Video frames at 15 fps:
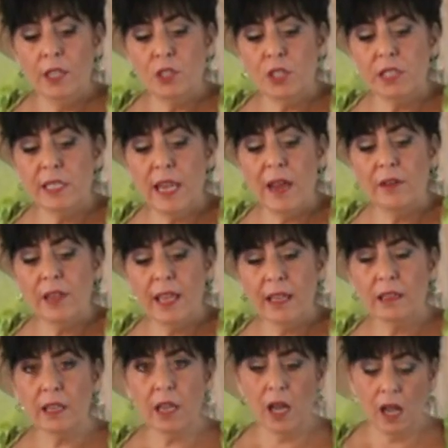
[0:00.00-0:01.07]
just how to
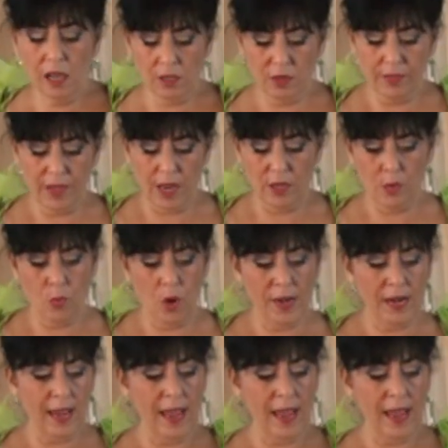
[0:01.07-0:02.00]
get the color that you want.